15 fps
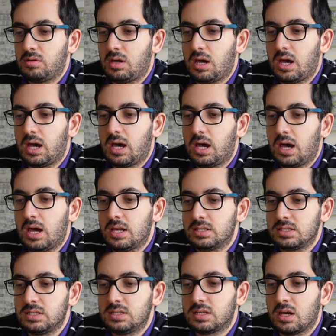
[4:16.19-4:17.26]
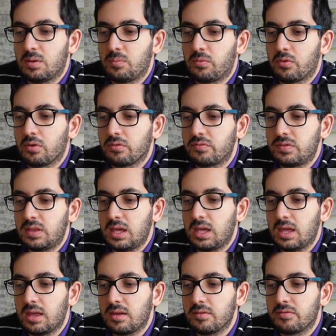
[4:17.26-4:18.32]
and in terms of
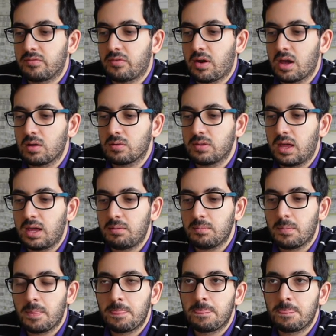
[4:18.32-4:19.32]
the file name,